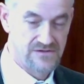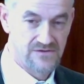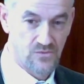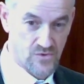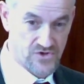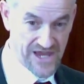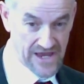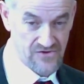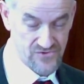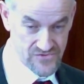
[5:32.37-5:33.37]
were
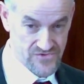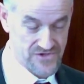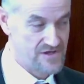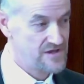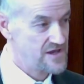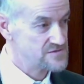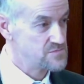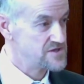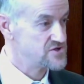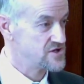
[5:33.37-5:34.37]
scoundrels, as
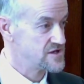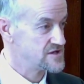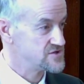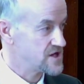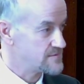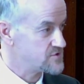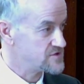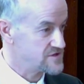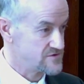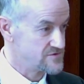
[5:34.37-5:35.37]
mentioned in chapter
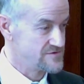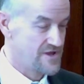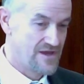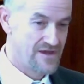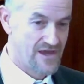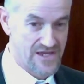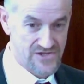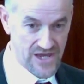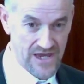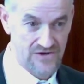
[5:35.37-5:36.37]
2. And
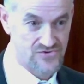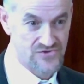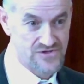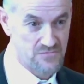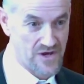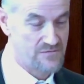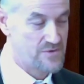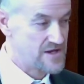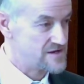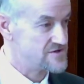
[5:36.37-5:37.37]
scoundrels might
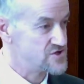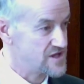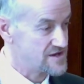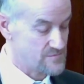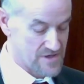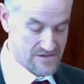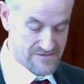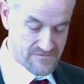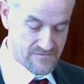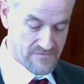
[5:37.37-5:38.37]
be an understatement,
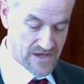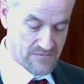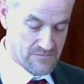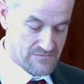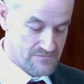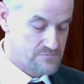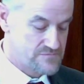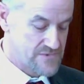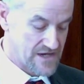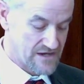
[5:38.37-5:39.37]
and
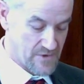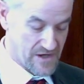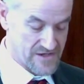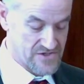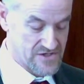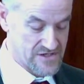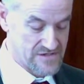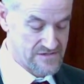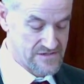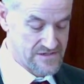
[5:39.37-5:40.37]
taking it modestly.
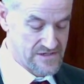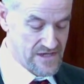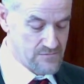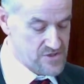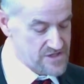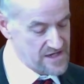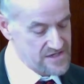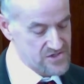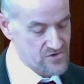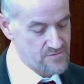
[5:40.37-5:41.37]
But
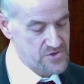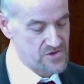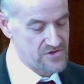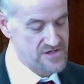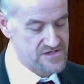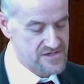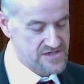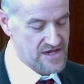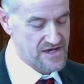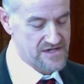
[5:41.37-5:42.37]
today's scripture is the
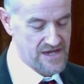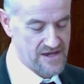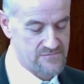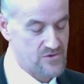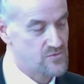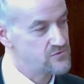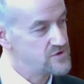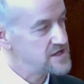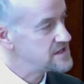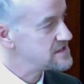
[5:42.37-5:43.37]
second time that we
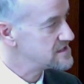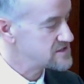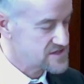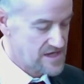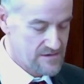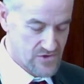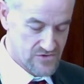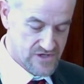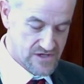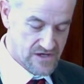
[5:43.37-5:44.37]
read in Samuel
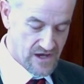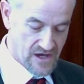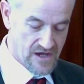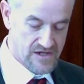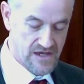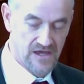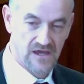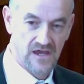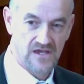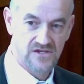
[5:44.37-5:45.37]
that God
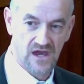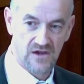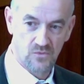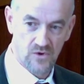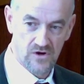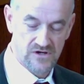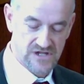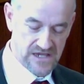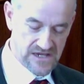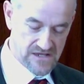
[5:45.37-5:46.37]
has gotten word
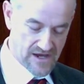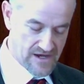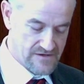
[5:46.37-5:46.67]
to Eli